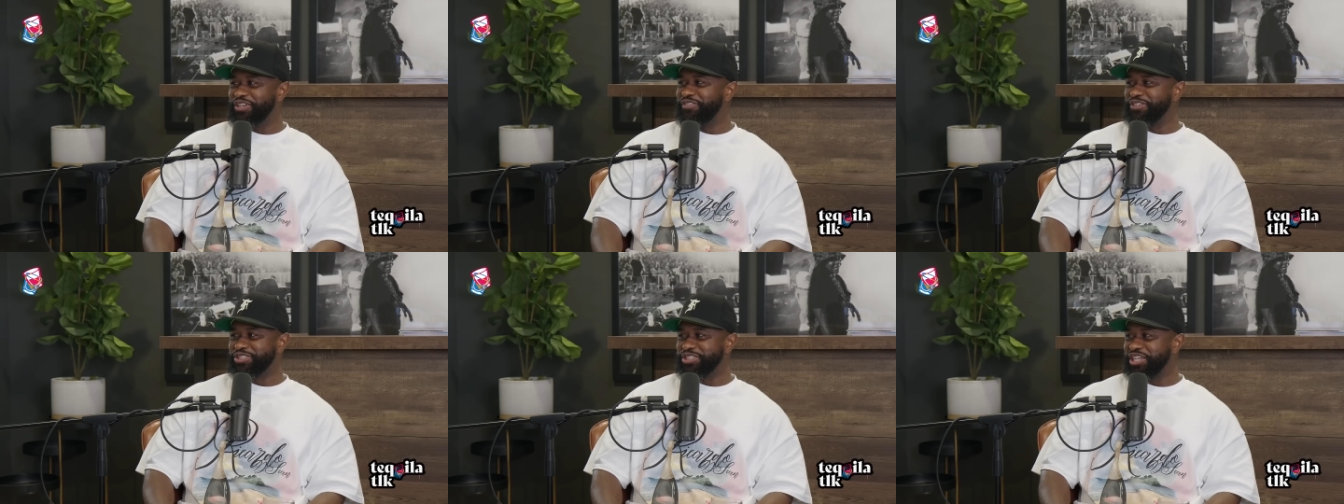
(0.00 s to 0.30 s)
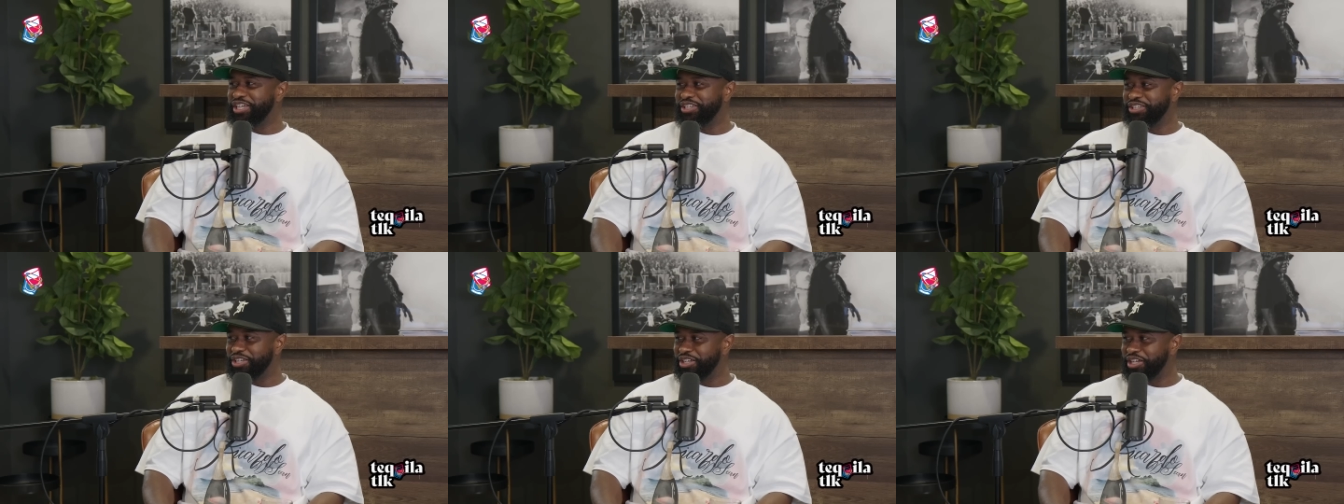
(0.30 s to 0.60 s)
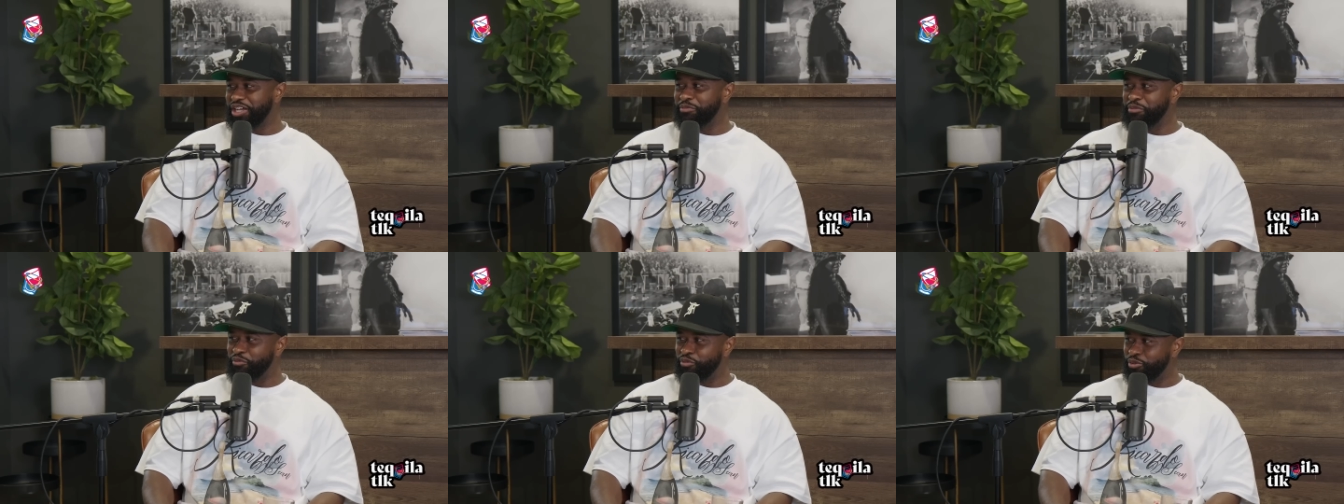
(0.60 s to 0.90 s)
If you said,
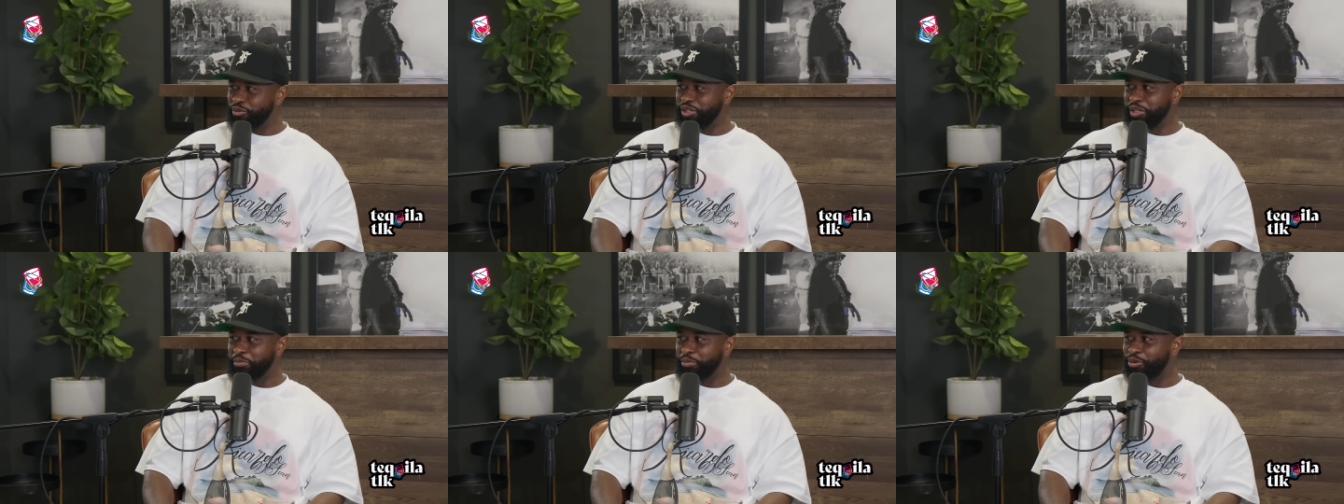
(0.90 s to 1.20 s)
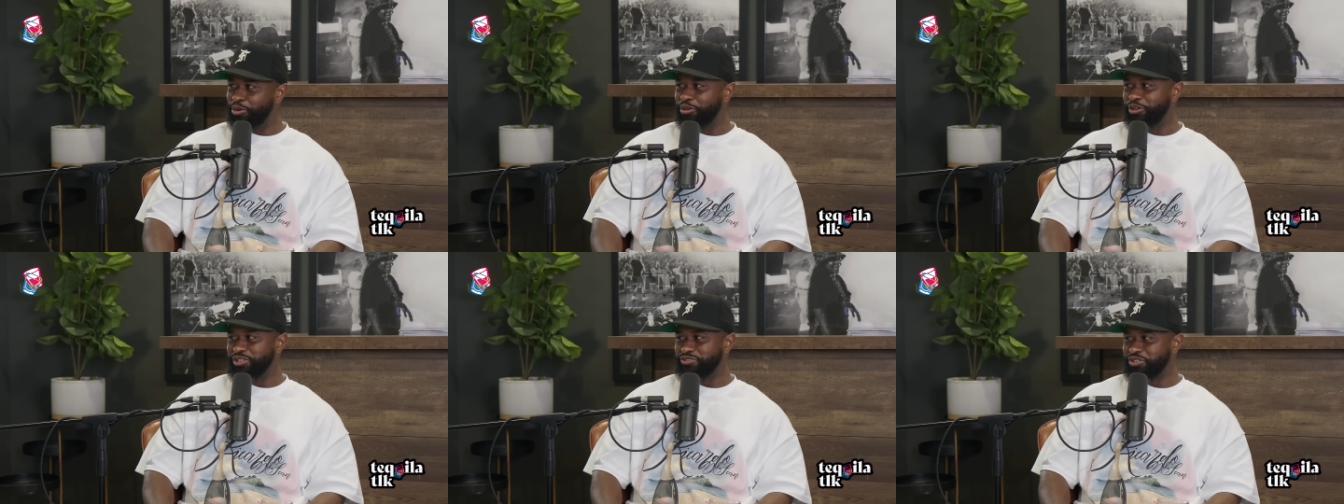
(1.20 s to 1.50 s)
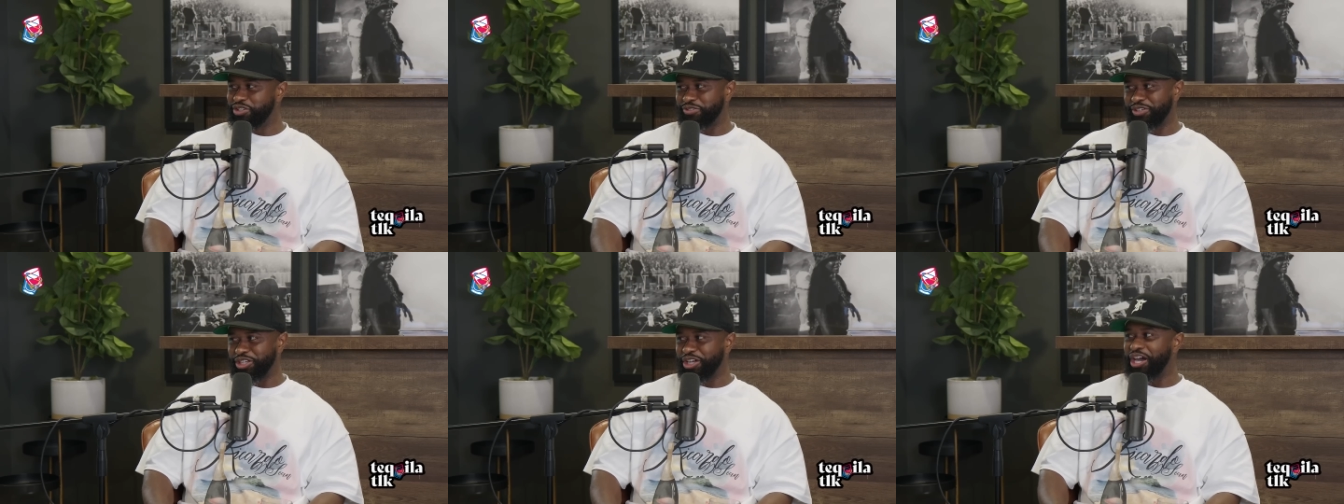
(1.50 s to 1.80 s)
"Hey, I'm gonna ruin the boys
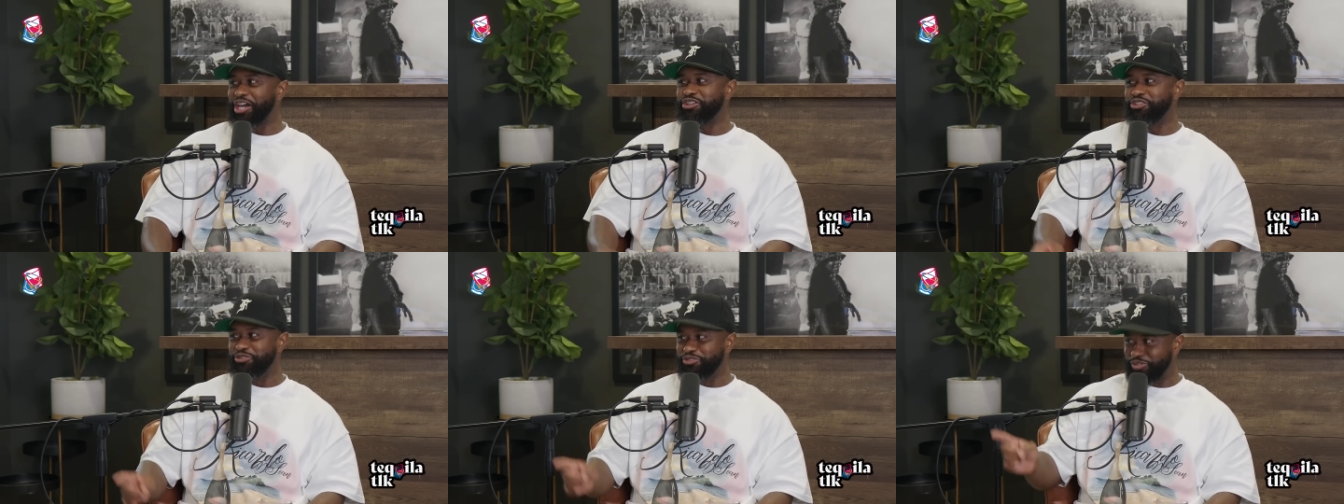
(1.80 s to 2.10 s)
for you," like, you